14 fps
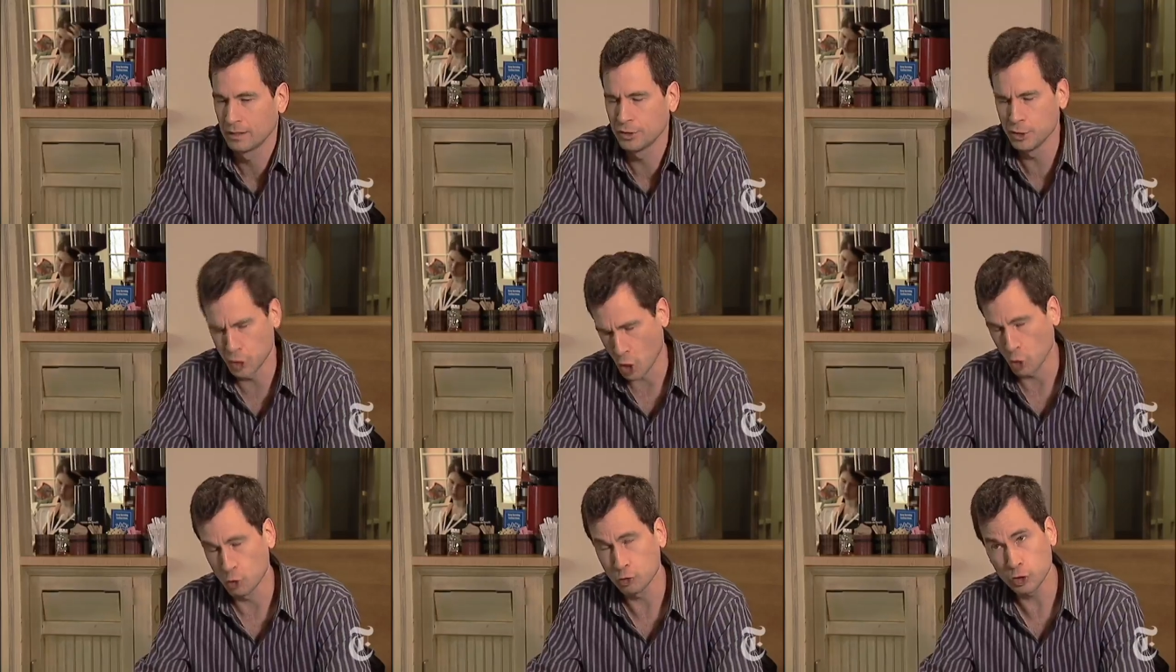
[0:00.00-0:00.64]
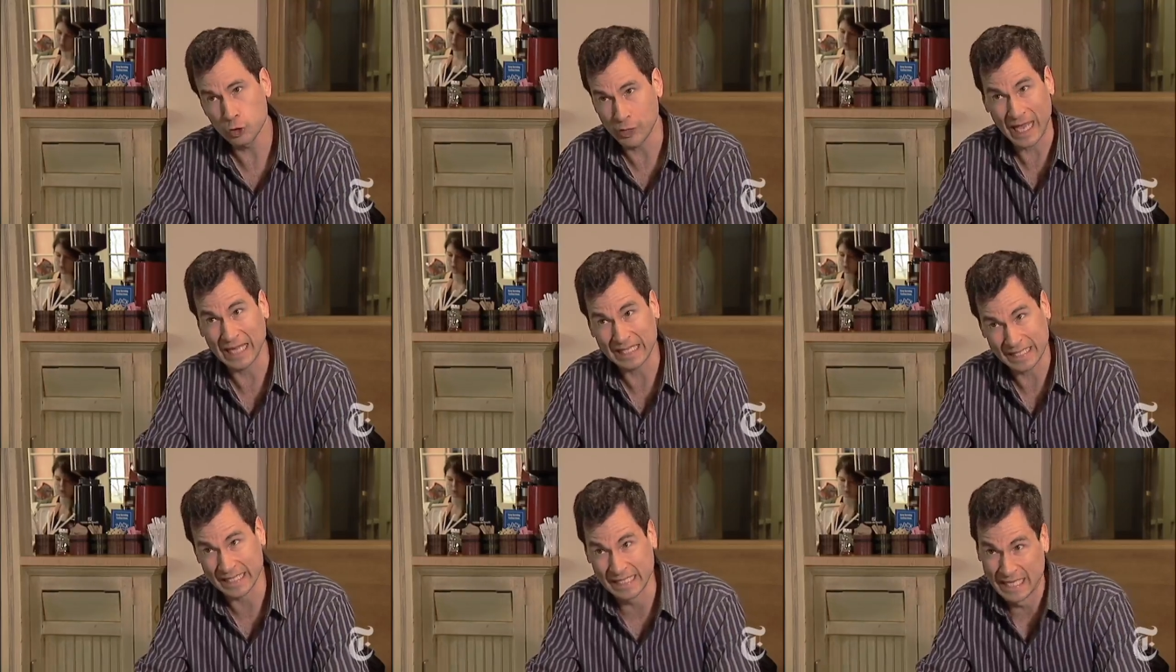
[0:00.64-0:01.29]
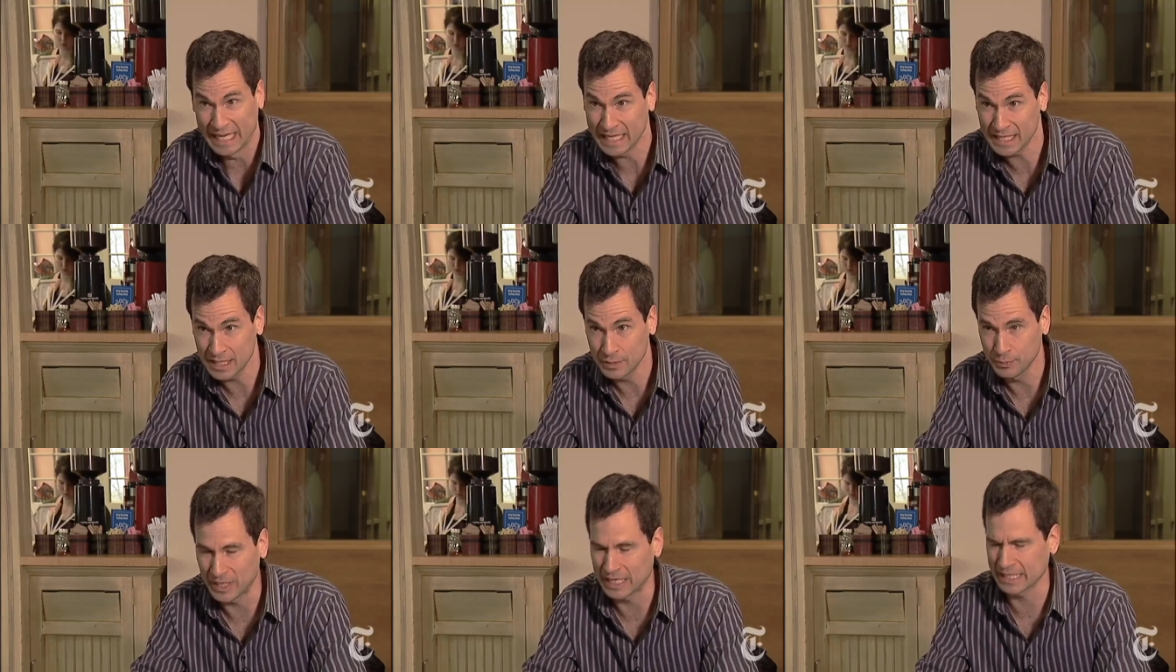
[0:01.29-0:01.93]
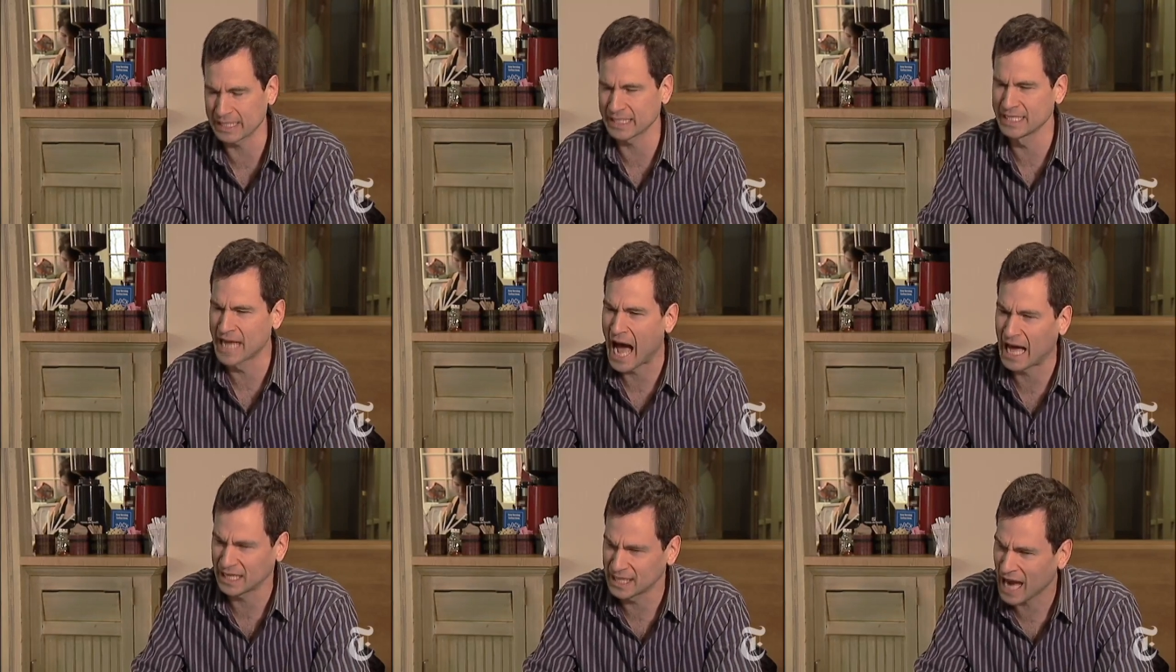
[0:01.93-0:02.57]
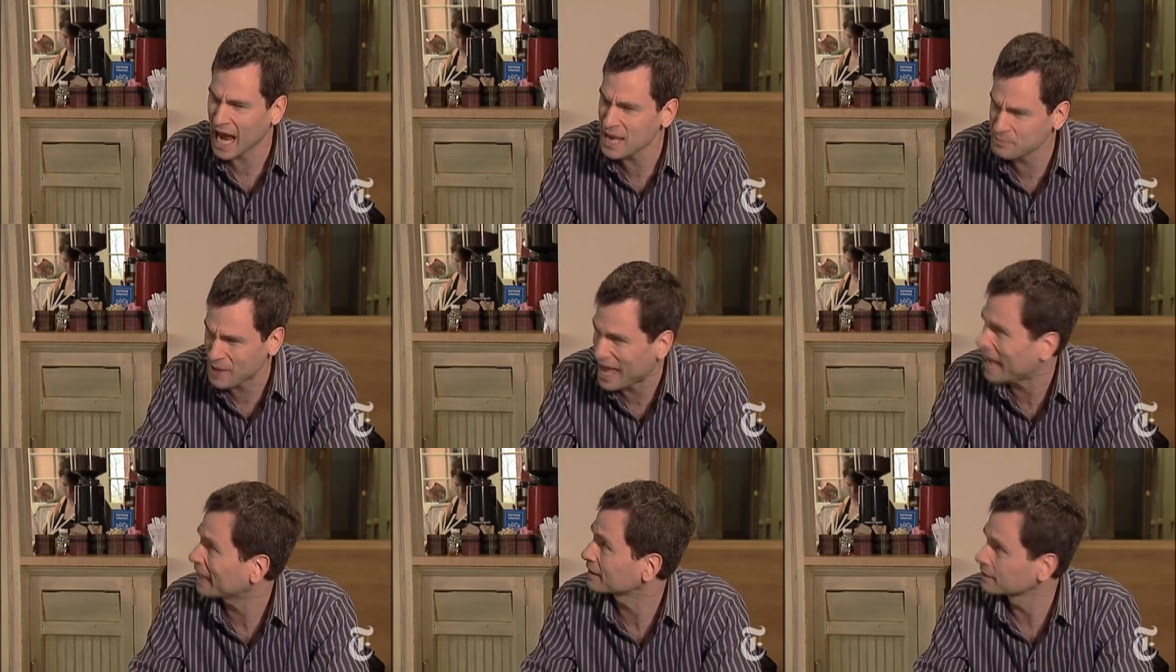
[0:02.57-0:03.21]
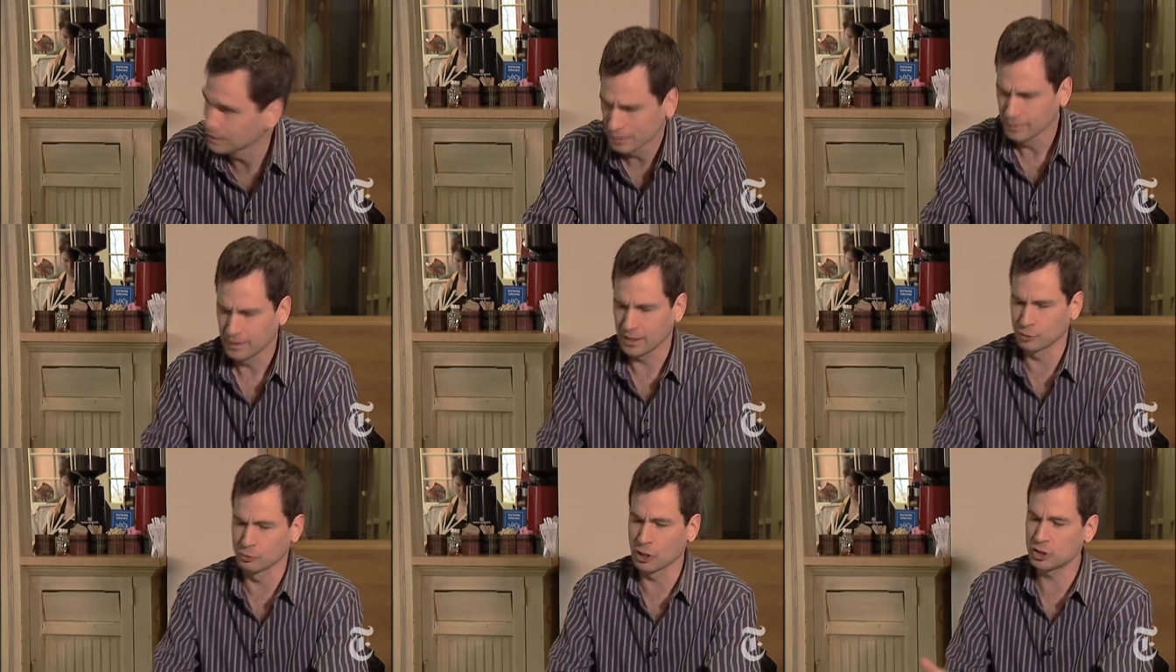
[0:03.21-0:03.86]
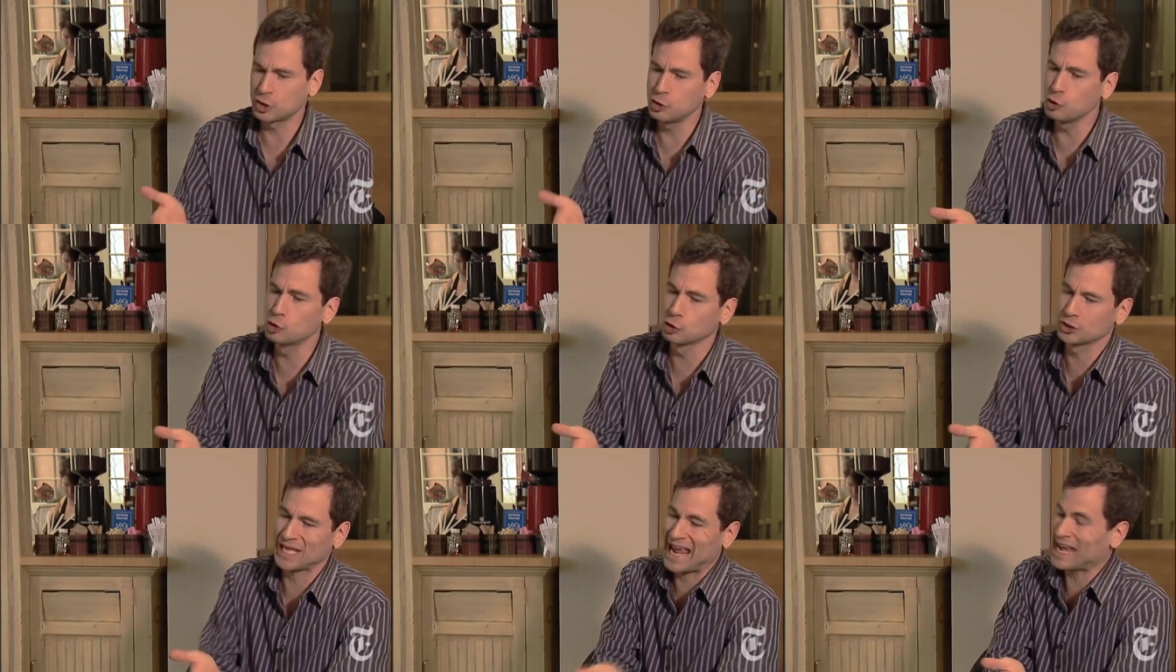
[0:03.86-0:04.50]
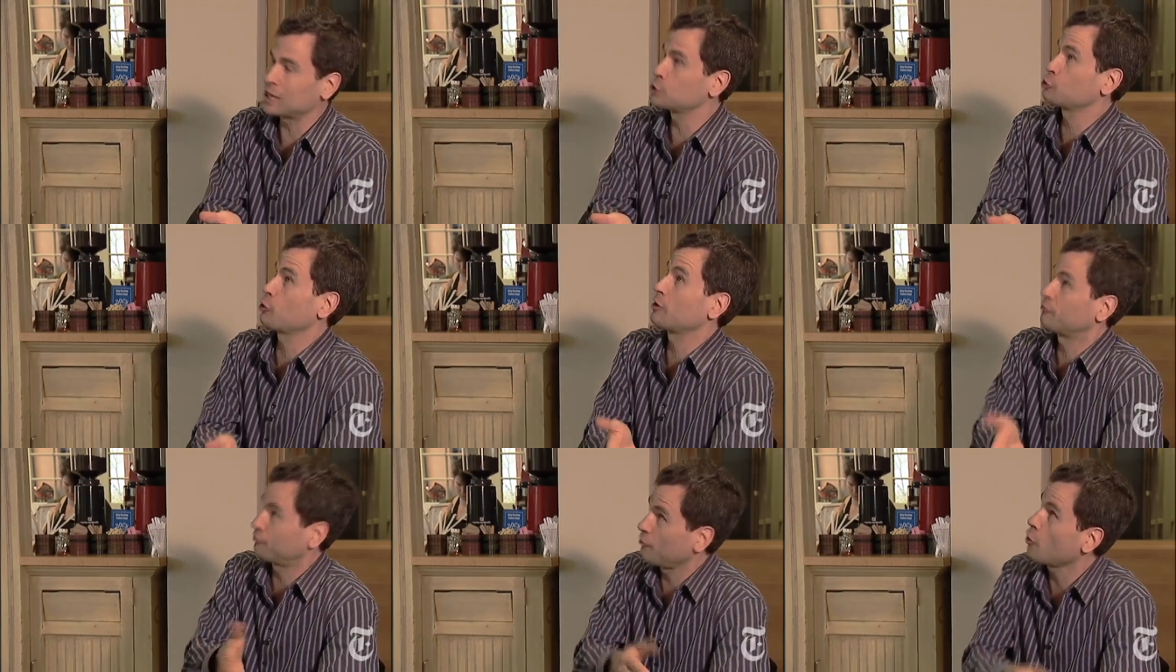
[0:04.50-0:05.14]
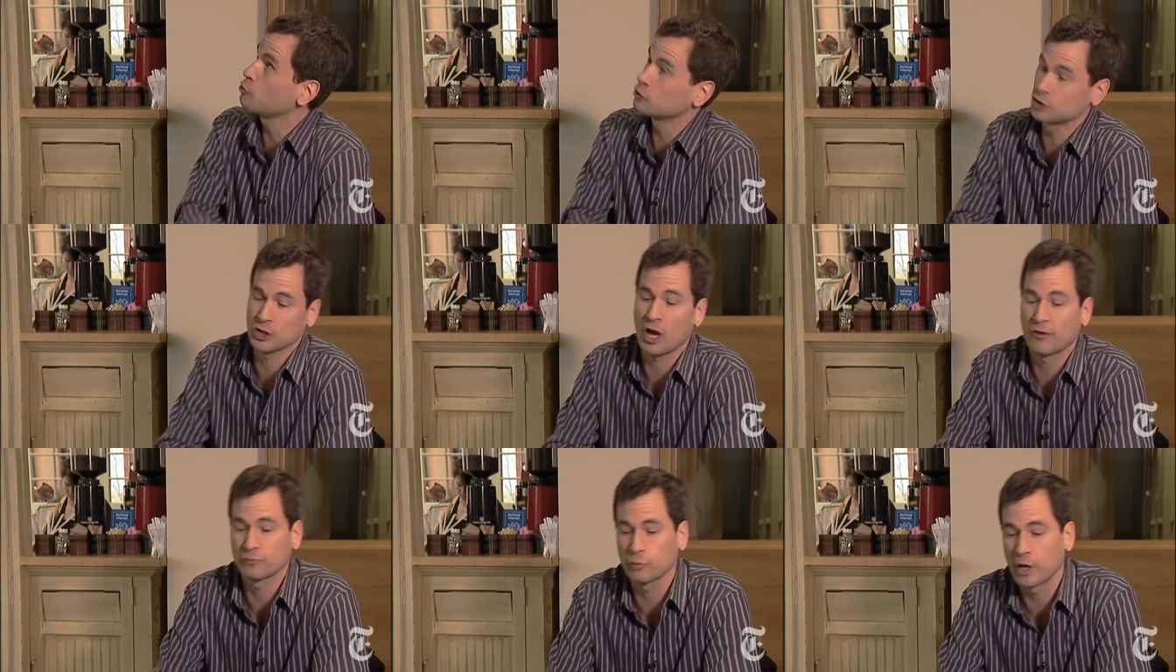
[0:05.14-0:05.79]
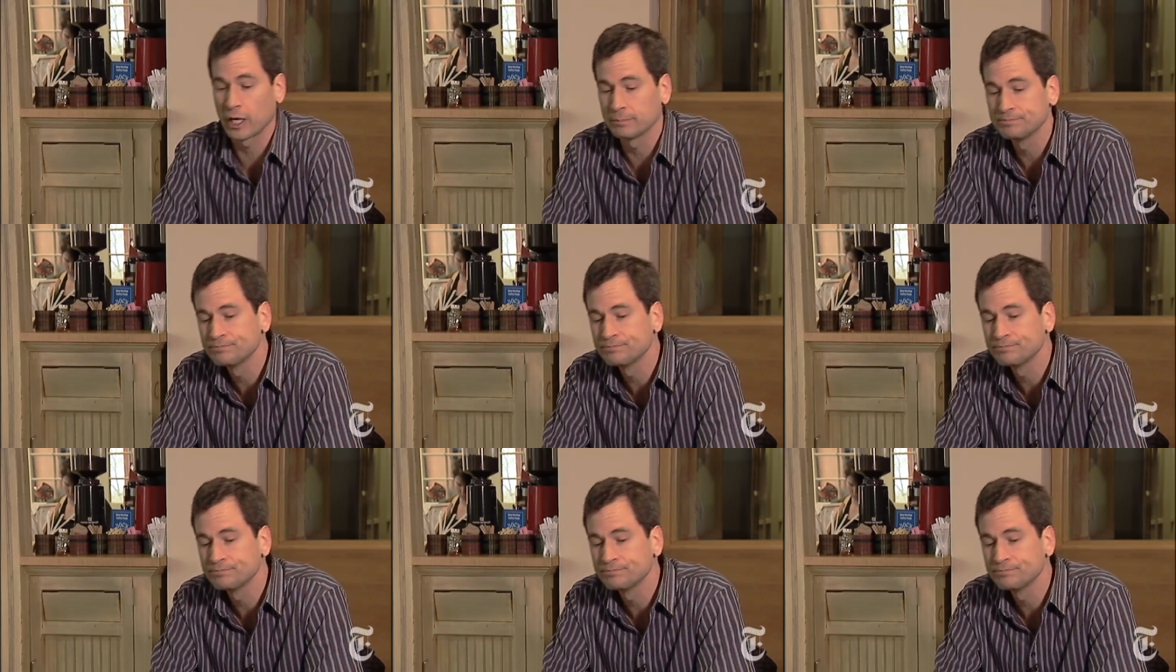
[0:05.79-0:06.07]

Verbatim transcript: No, you can't see it because it's not an iPad. It runs Google's Android phone software.